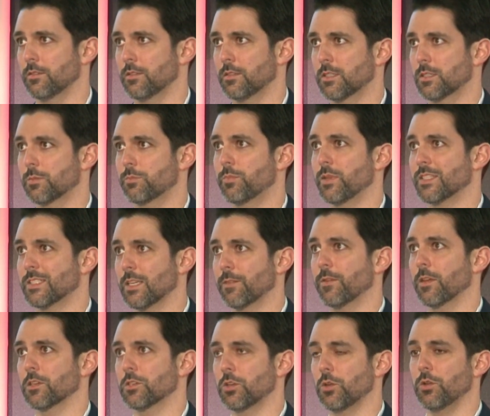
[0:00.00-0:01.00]

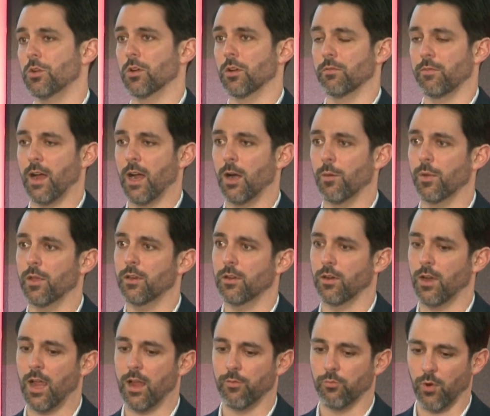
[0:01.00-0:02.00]
specific to your environment
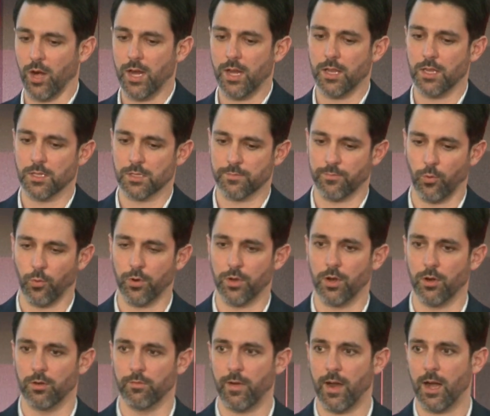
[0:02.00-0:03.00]
or have ratings for
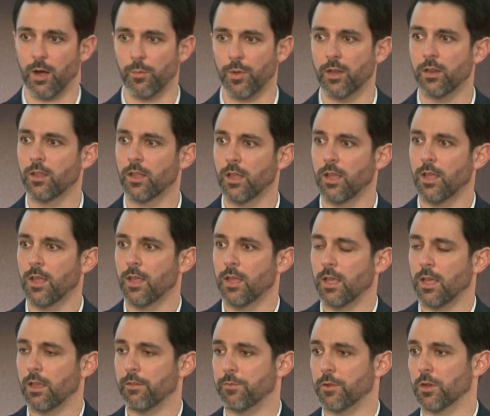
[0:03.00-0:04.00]
your environment.
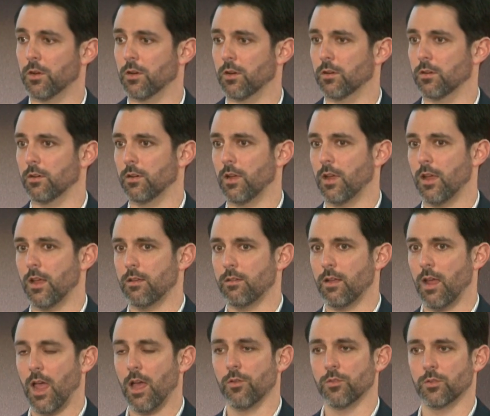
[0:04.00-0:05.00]
If you're
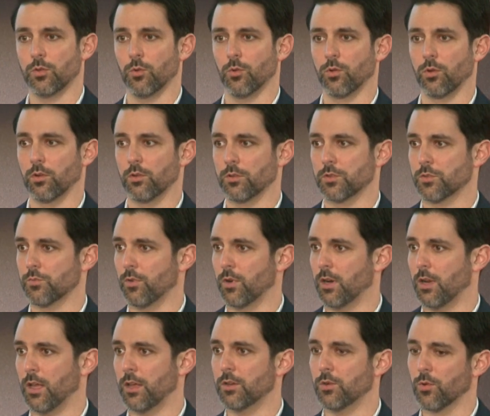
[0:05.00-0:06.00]

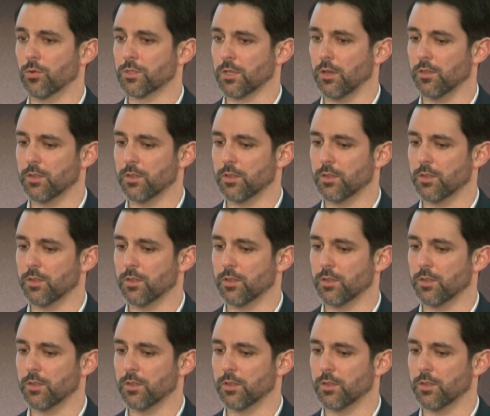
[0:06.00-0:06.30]
running outdoors